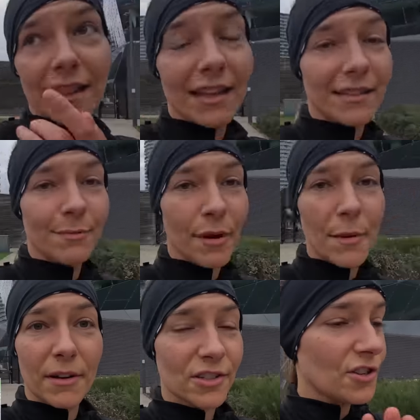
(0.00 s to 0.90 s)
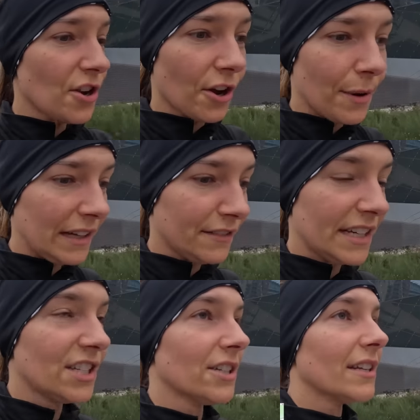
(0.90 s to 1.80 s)
There's pretty much no
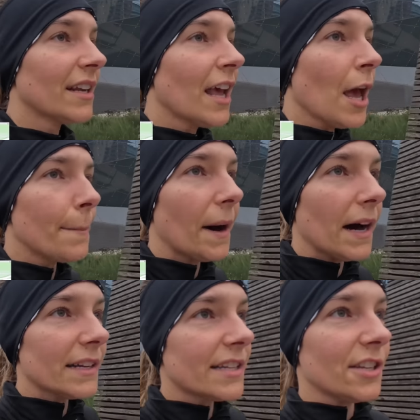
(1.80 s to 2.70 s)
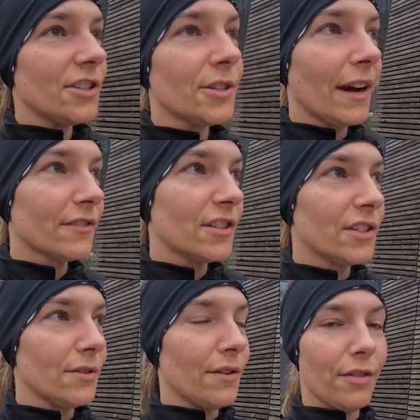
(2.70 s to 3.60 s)
elevation, but you do have to
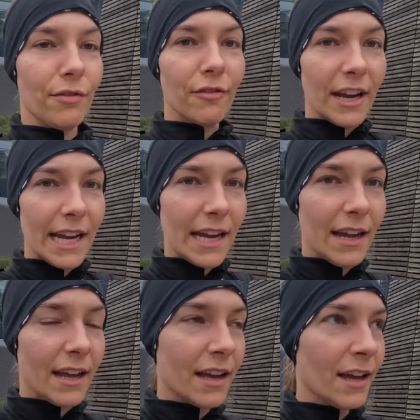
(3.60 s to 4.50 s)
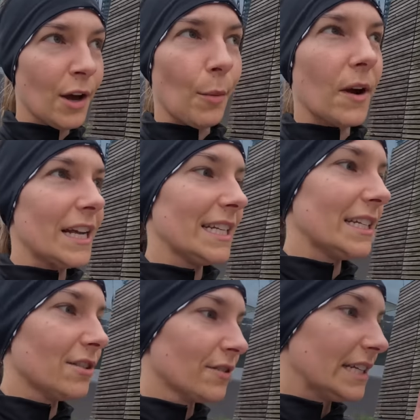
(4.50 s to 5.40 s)
do 3 180
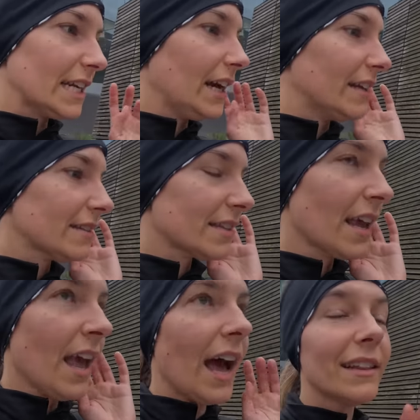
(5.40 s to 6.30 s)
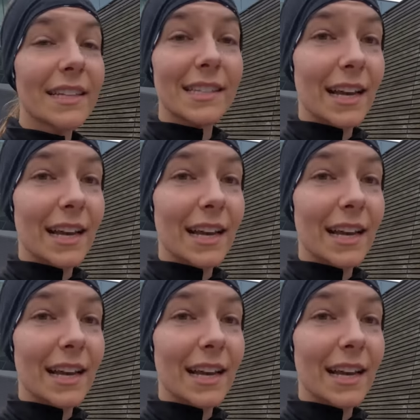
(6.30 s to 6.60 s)
degree turns, and this is